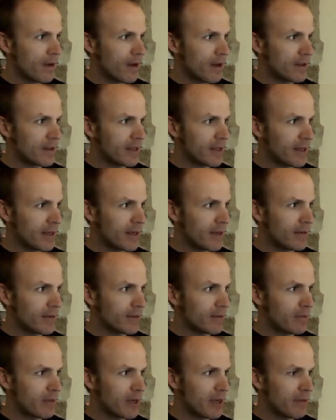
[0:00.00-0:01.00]
Take out the
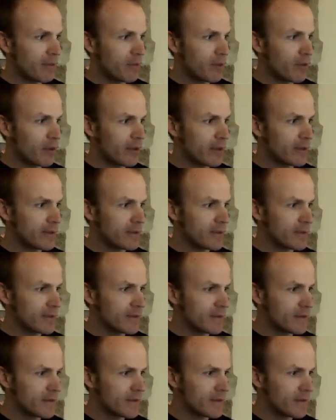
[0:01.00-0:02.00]

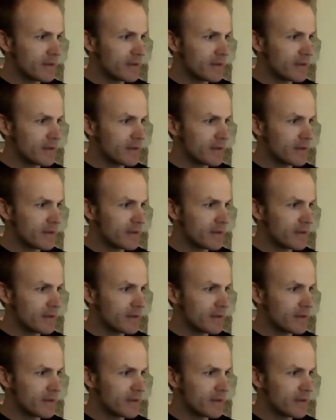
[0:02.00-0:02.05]
breakpoints.